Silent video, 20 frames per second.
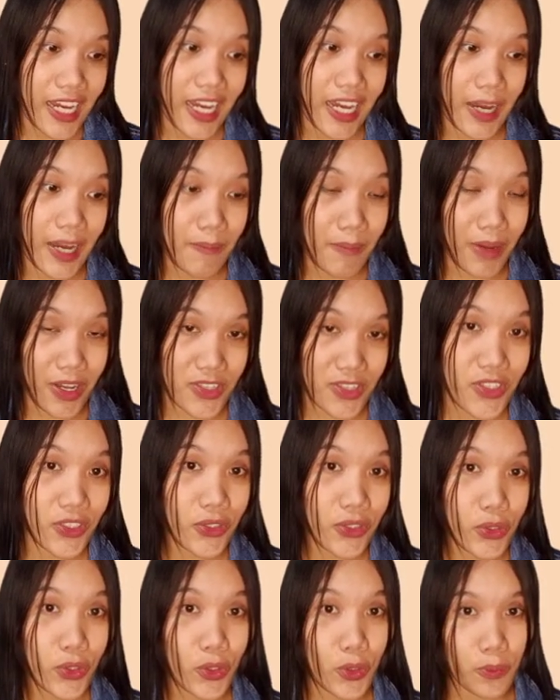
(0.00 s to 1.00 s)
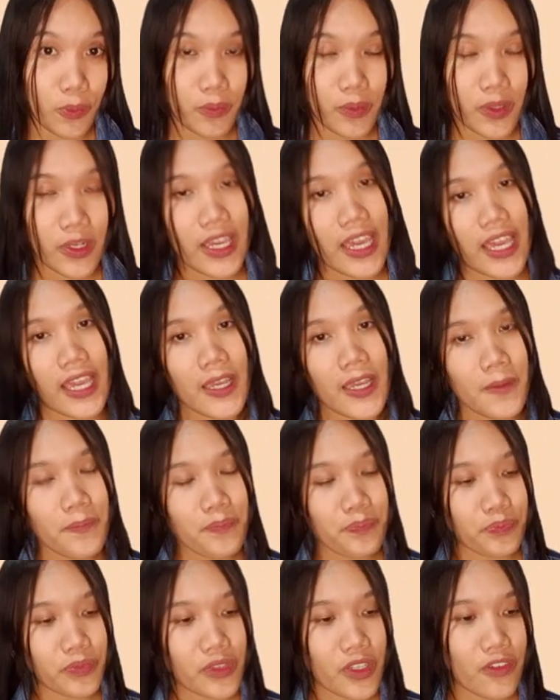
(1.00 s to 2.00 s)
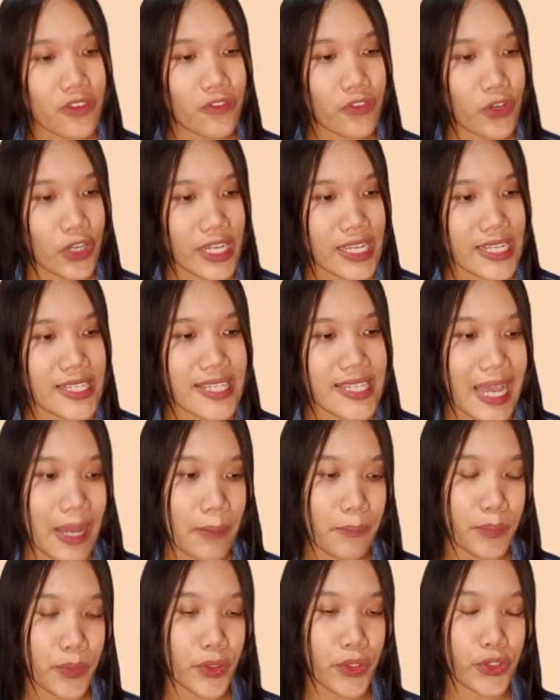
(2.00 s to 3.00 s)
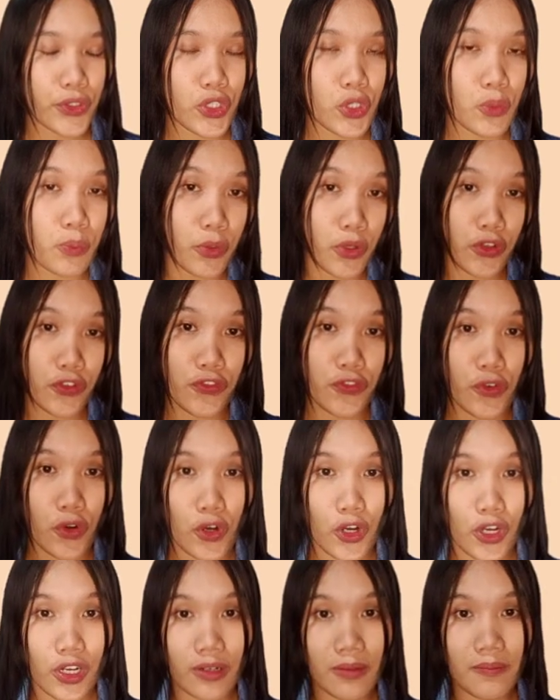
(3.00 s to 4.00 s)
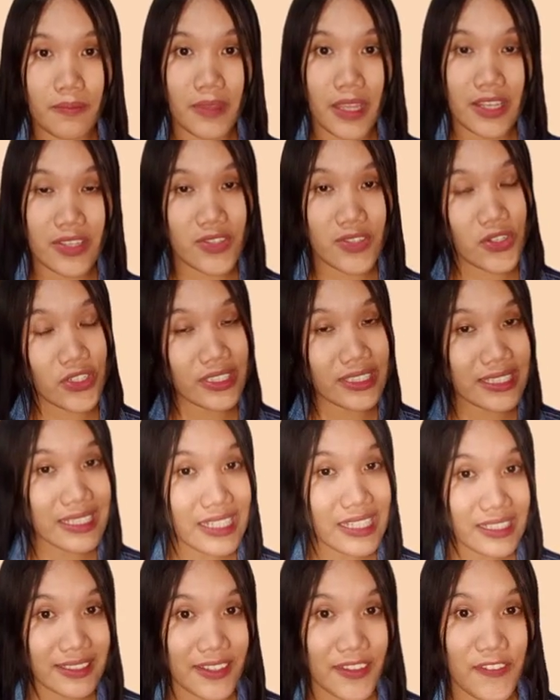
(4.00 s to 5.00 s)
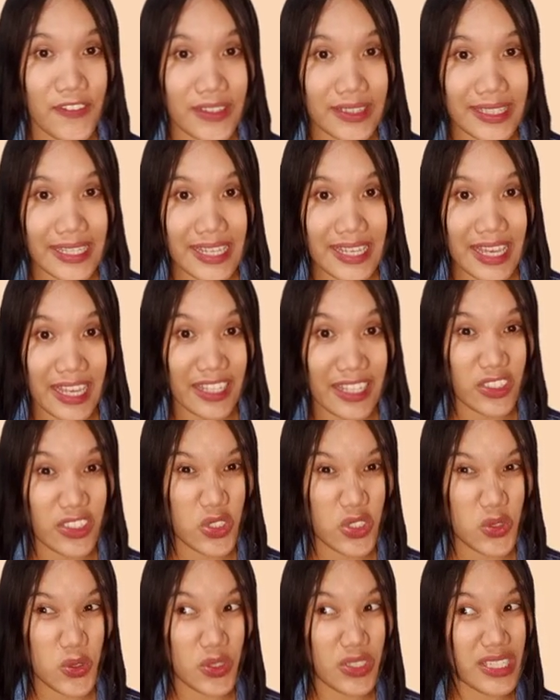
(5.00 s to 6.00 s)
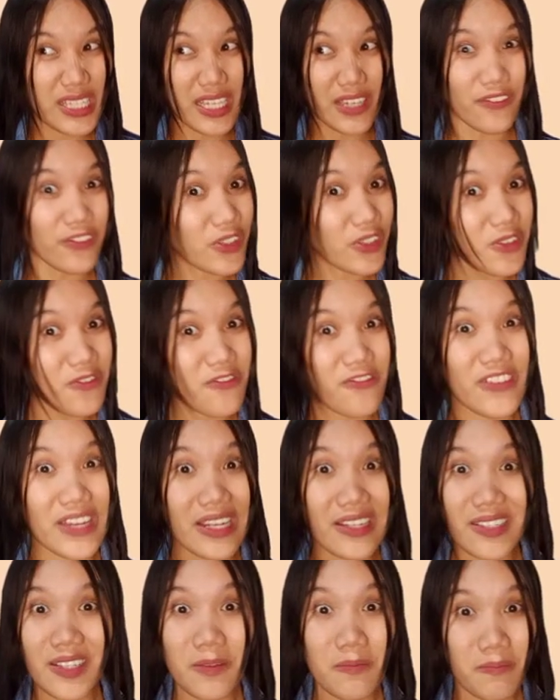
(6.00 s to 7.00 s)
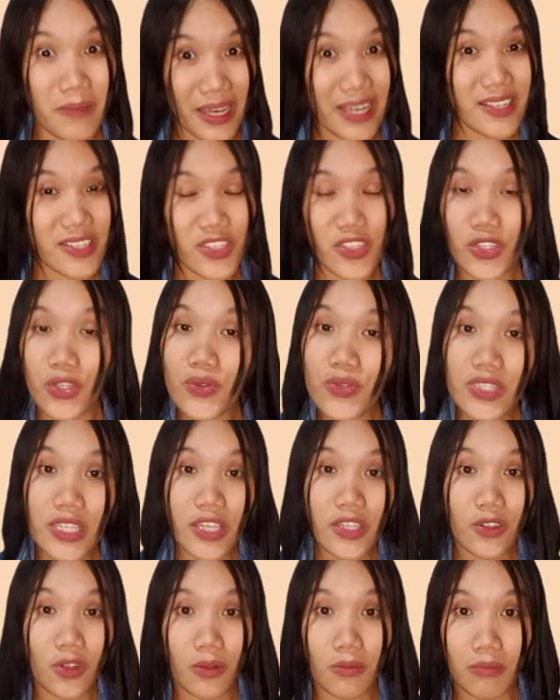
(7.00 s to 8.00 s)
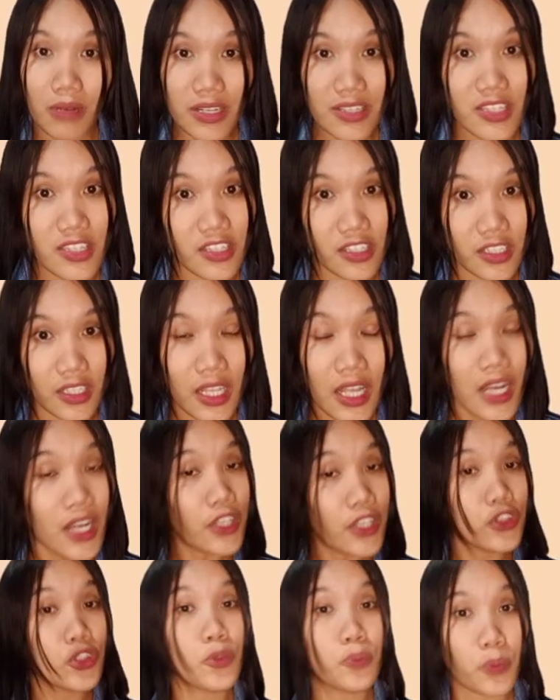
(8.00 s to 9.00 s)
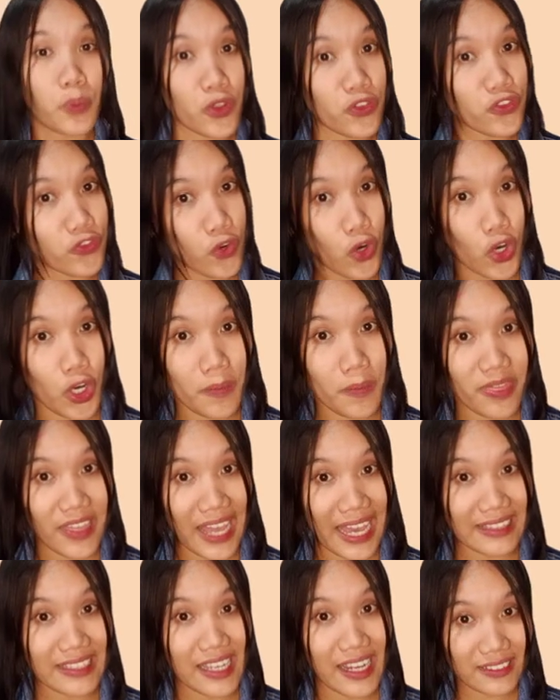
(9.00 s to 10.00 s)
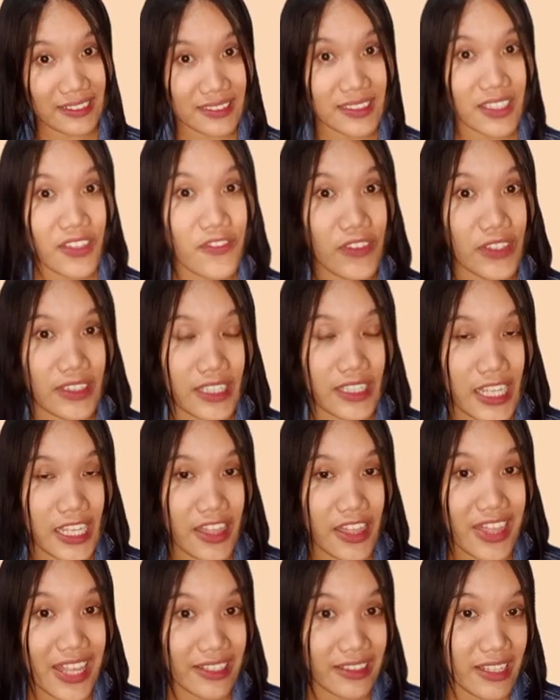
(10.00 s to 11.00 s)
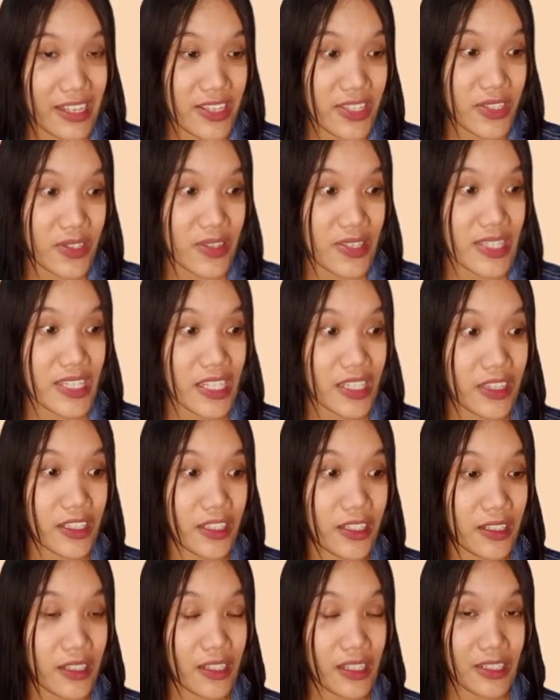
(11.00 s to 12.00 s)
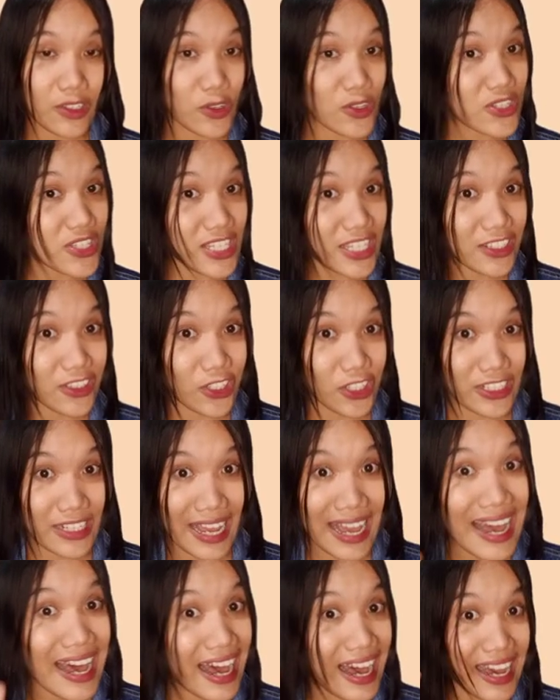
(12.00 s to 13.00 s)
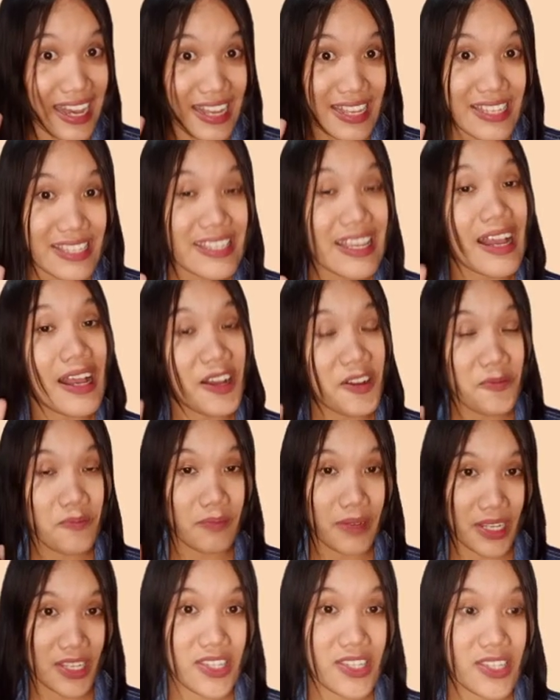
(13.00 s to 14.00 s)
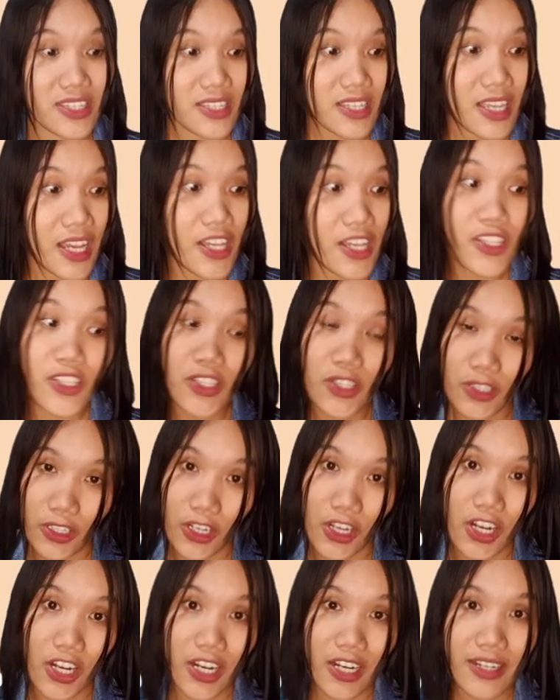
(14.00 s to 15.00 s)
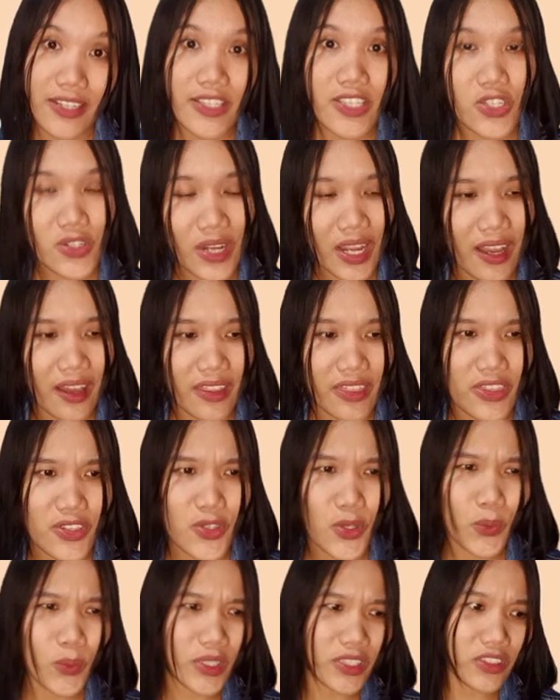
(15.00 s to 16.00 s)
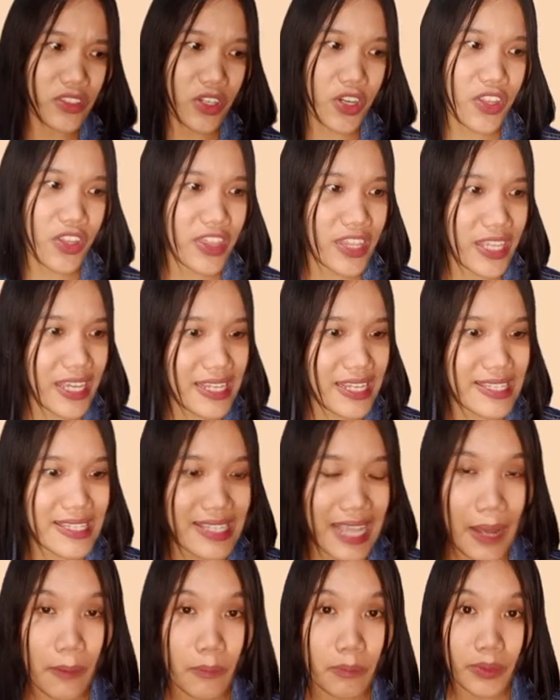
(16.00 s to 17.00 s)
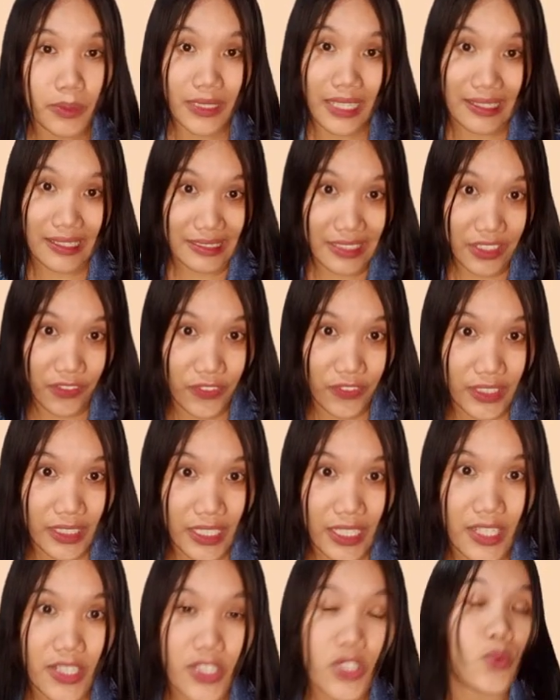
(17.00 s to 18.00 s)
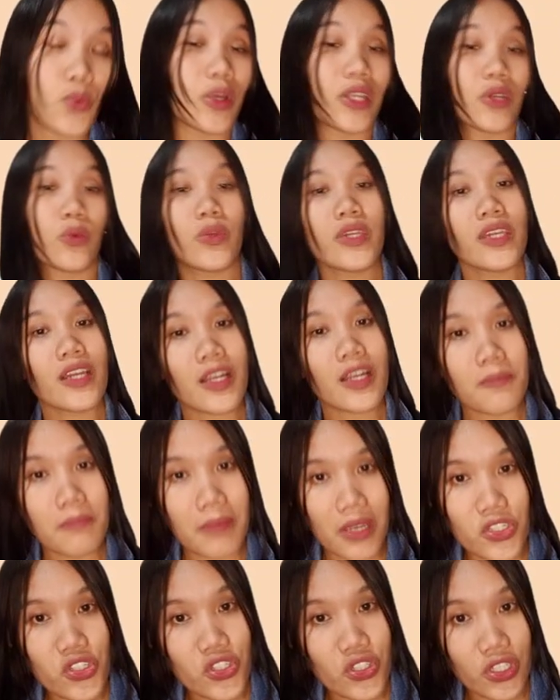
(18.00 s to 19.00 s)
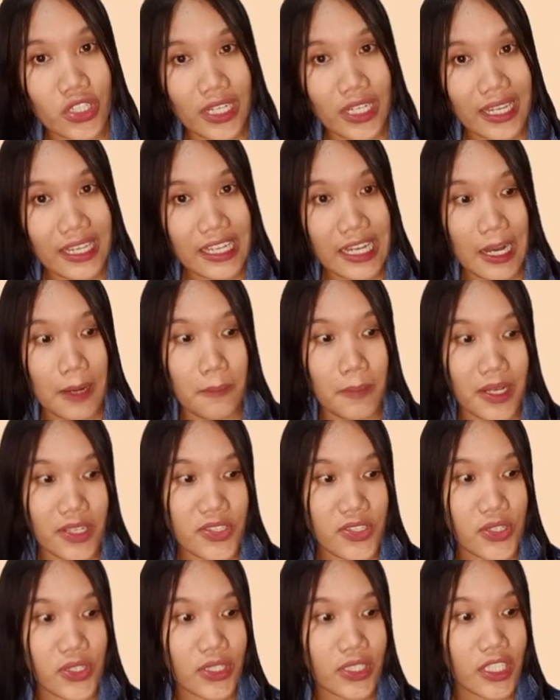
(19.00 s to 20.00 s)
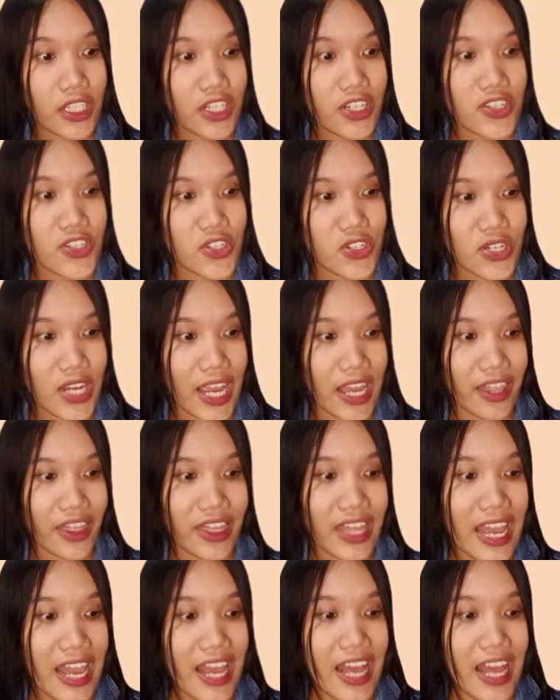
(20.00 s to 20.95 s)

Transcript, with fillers: a muscle group. Okay, for example, you perform a certain activity and you give your very best using your muscle to perform that activity. That is considered considered as muscular strength. So what are the example activities when we are measuring a muscular strength?